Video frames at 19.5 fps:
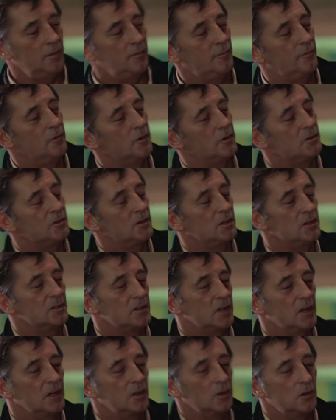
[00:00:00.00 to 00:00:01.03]
first things
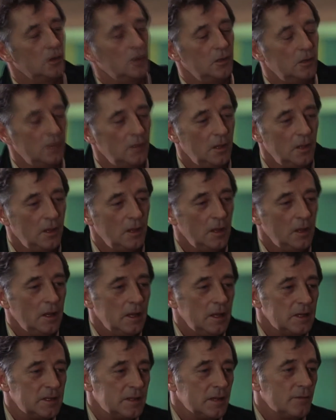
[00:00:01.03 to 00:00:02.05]
I learned
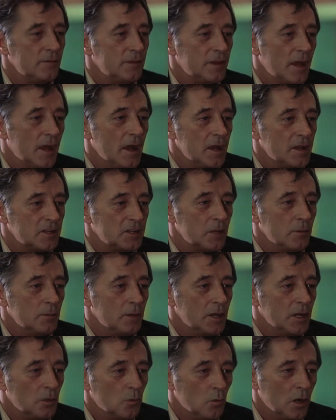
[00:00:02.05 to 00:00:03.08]
is never to ask a
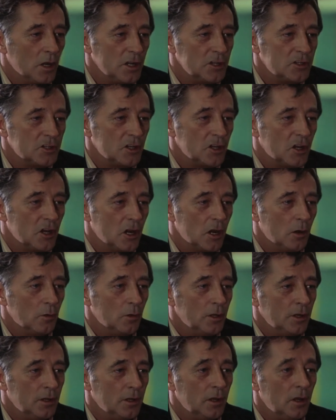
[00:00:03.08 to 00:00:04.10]
man why he's in a hurry.
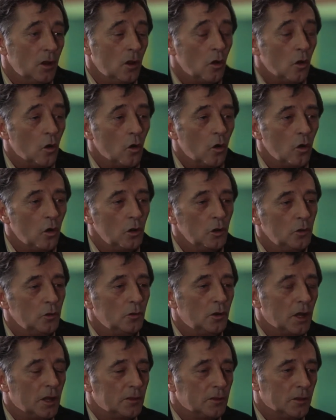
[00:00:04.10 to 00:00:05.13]
All you
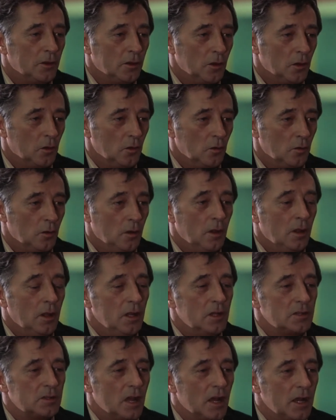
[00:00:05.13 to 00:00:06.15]
got to know
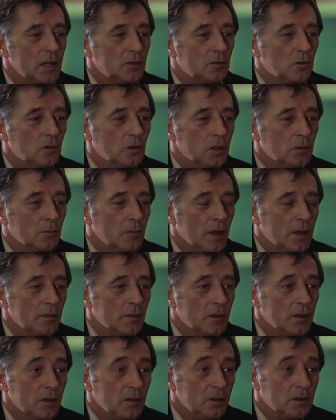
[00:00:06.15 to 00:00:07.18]
is I told the man that
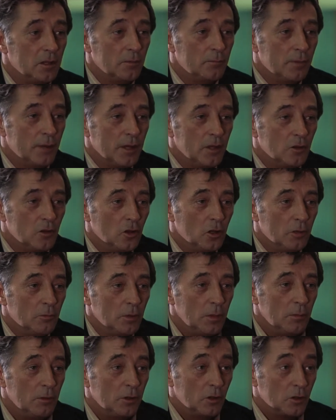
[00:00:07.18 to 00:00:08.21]
he could depend on me
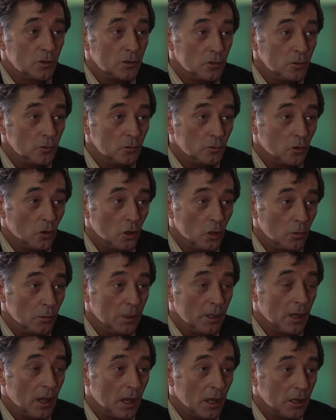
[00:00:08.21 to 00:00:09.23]
because you told me
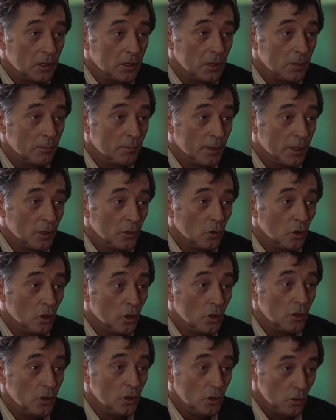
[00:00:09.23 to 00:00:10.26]
I could depend on
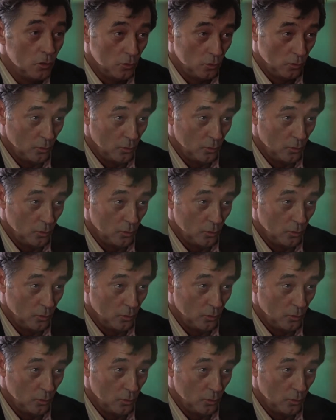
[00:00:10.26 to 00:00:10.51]
you.